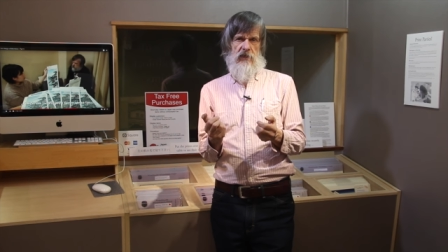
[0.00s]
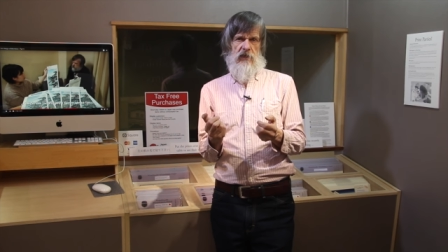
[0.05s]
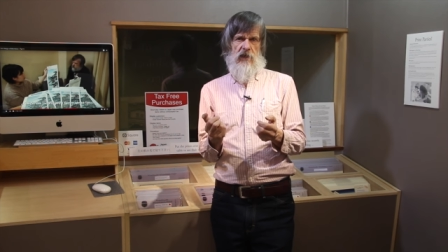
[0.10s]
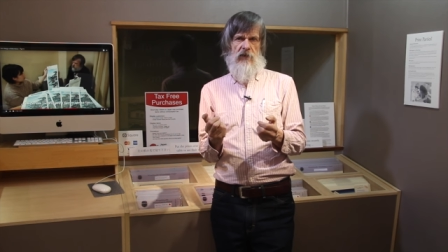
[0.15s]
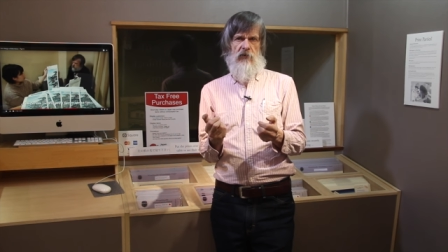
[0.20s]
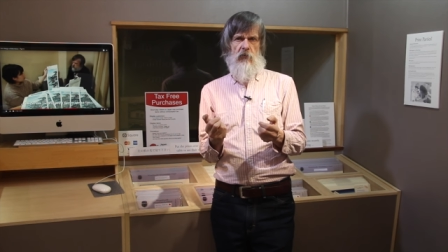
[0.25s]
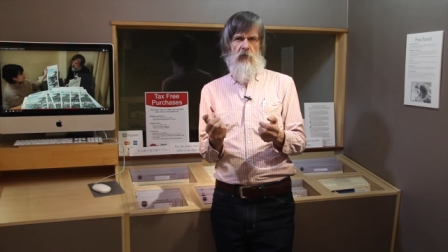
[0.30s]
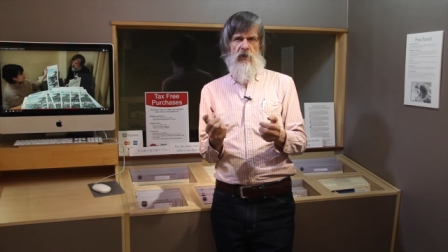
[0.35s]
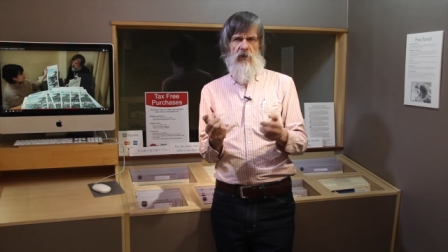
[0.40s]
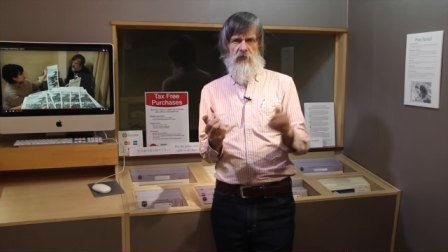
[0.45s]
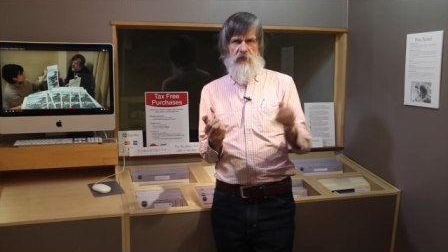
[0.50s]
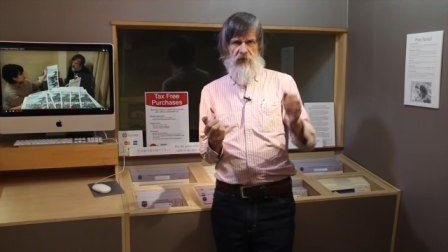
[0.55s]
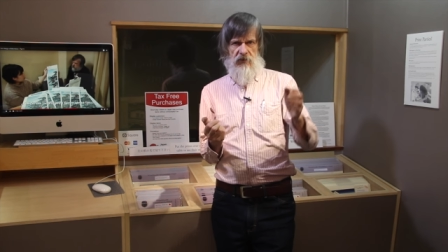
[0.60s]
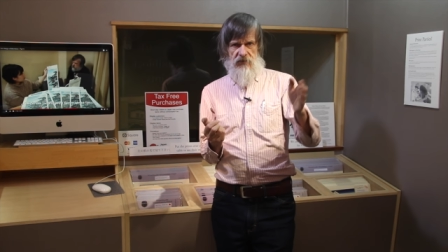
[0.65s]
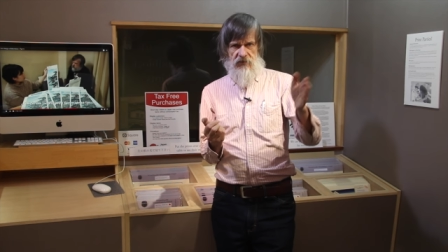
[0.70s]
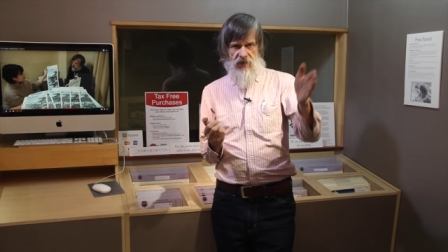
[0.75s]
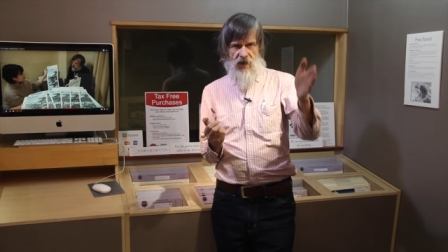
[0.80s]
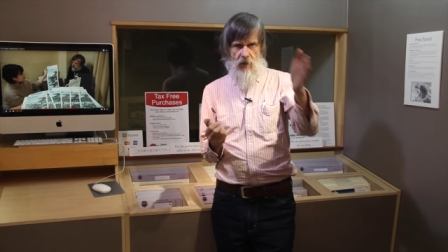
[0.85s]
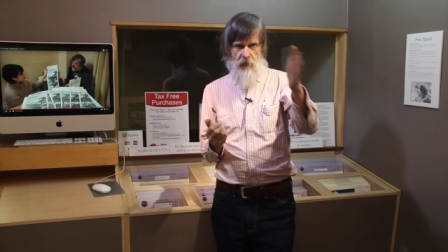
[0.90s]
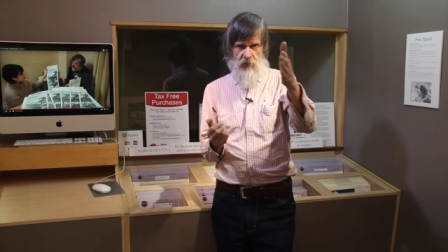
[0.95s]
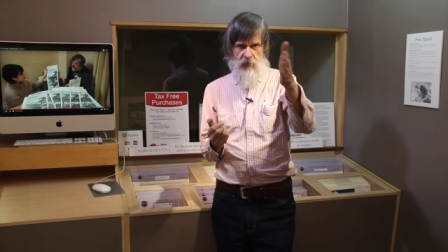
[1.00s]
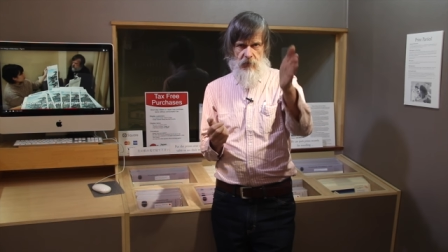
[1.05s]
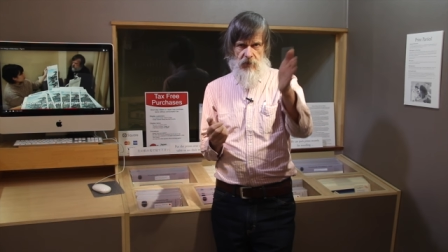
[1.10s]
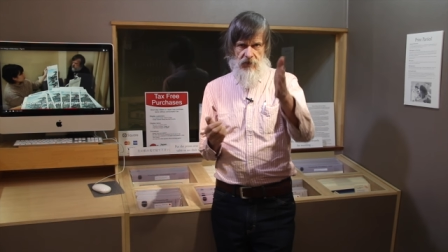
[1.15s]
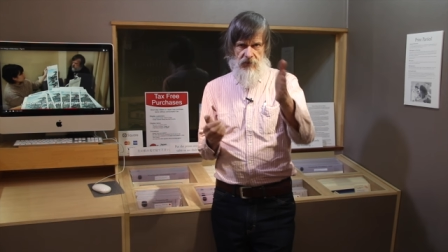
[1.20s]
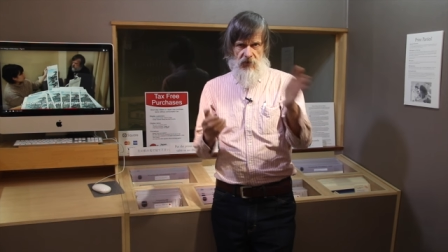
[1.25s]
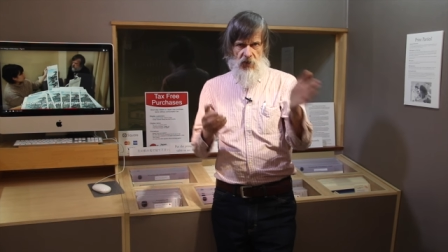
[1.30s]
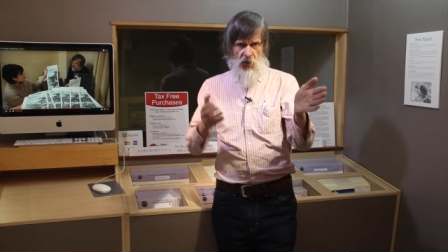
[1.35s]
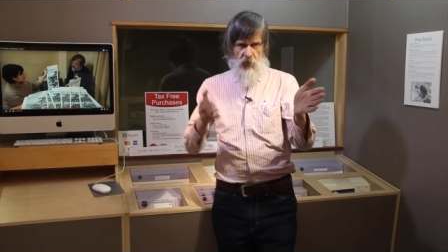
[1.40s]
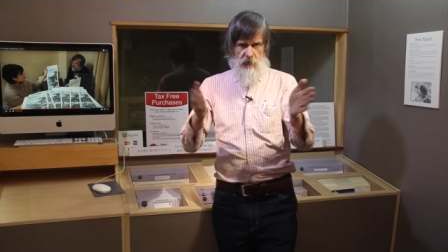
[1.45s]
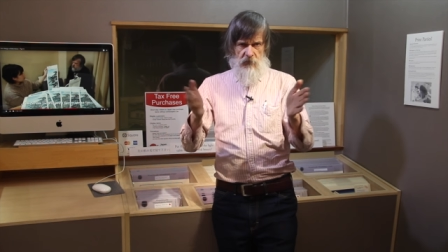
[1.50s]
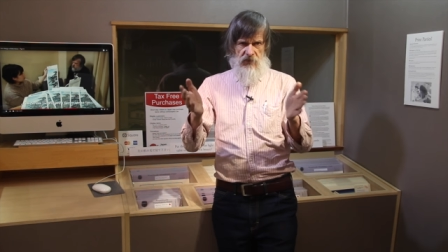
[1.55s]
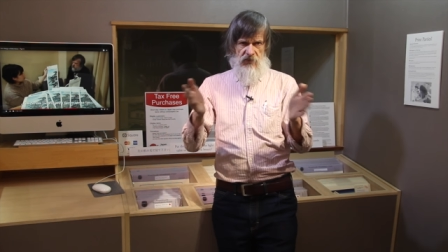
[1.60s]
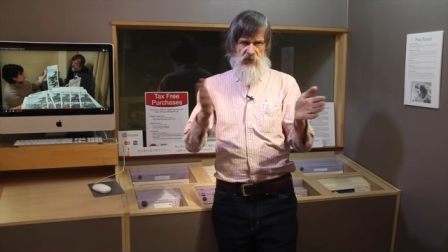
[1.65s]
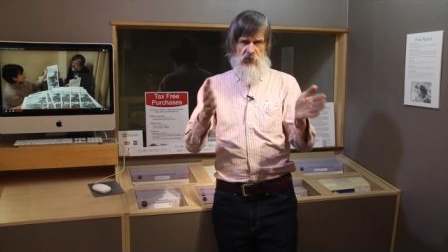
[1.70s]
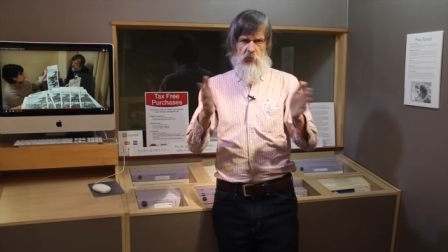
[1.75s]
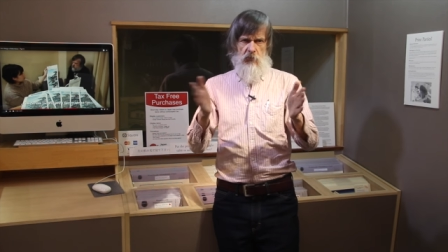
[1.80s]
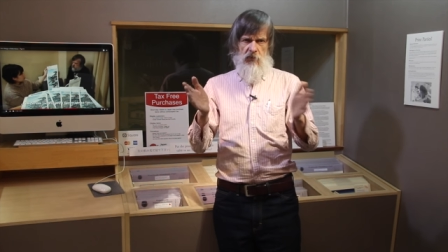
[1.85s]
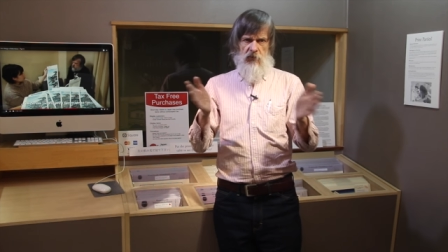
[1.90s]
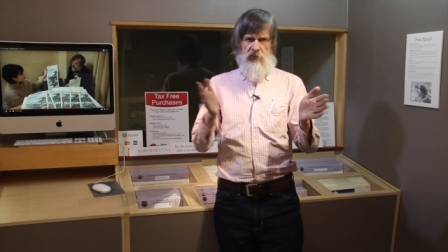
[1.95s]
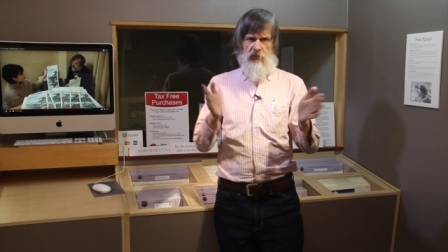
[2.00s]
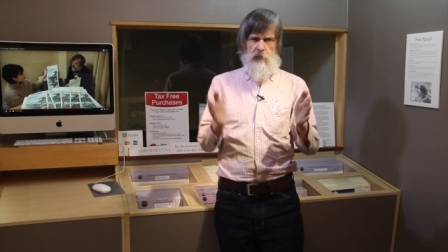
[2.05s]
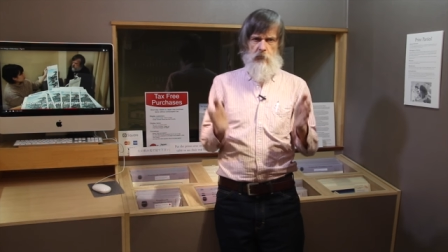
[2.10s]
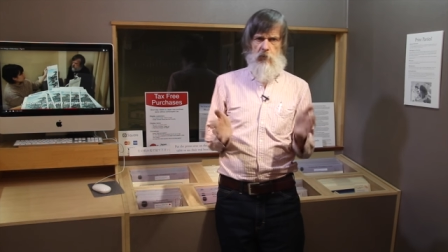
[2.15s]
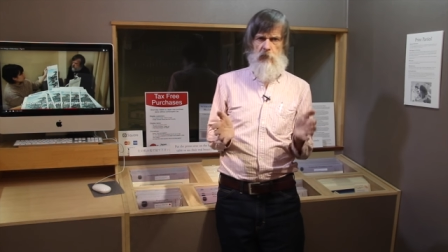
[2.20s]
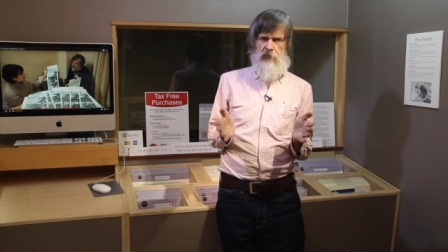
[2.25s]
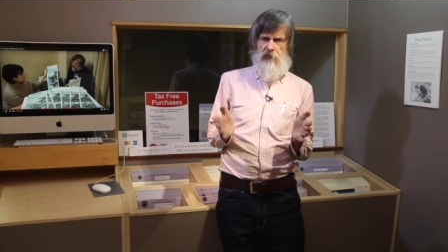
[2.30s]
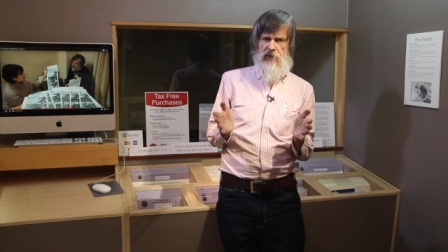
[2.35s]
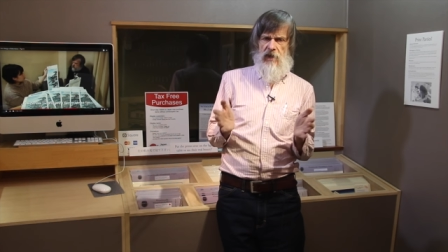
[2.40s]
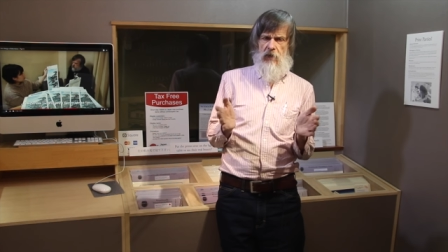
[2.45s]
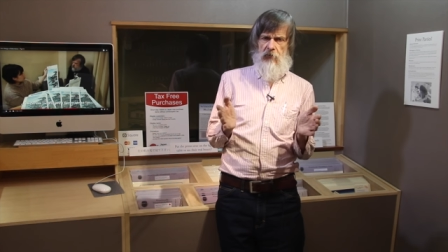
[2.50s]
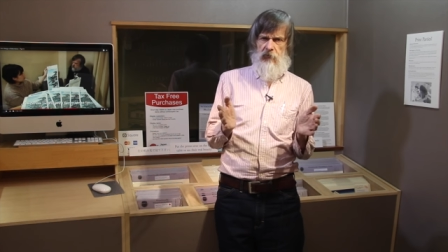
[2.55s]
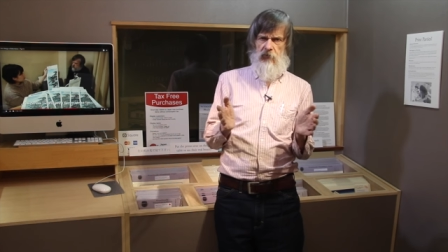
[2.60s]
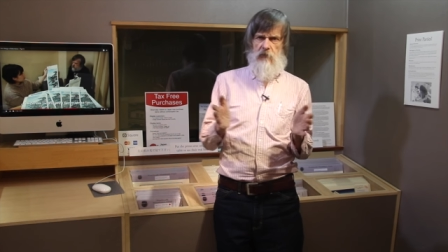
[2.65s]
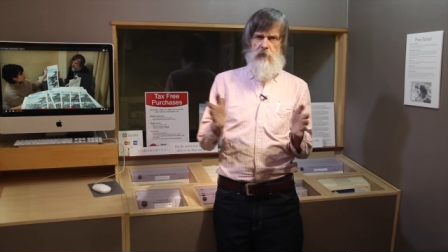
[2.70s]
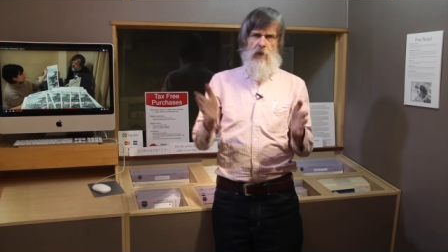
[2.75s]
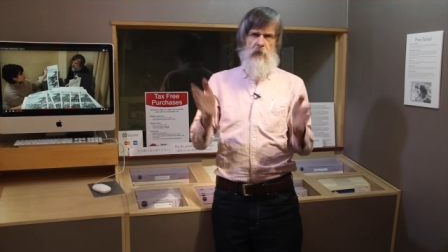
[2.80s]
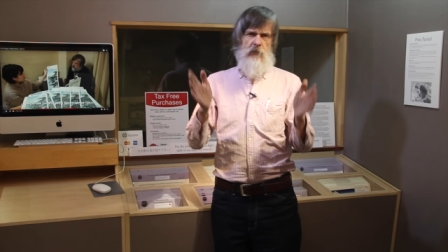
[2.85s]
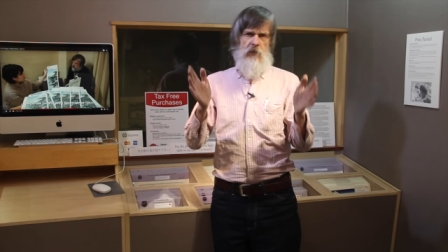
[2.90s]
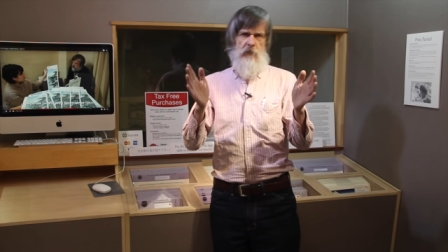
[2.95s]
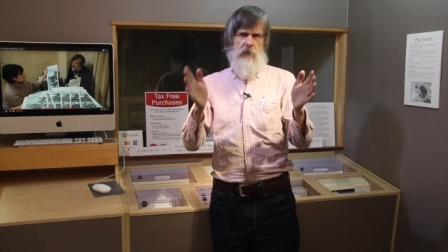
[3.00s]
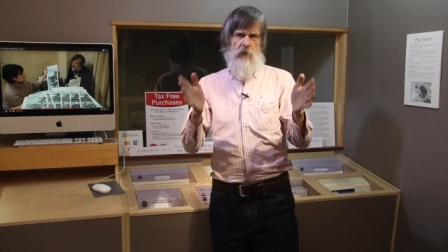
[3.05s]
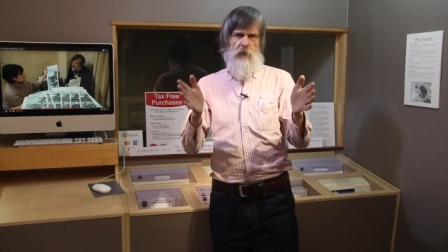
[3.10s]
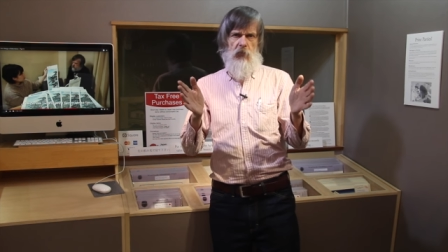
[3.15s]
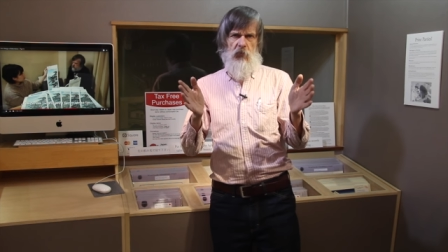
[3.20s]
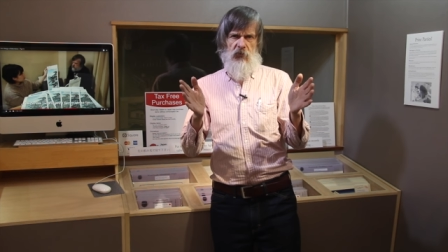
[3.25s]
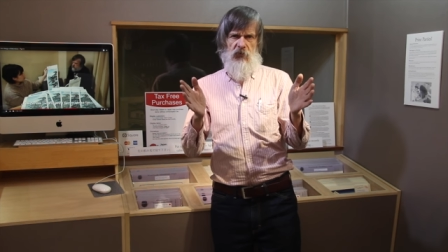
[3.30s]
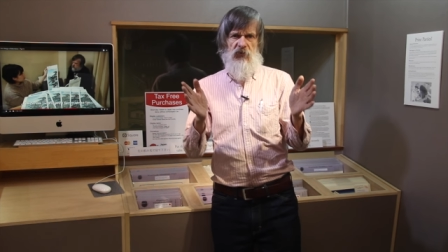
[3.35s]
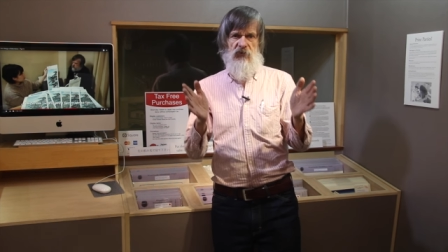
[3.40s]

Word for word: I don't have a cameraman to help me do this and move around, so it might be a bit more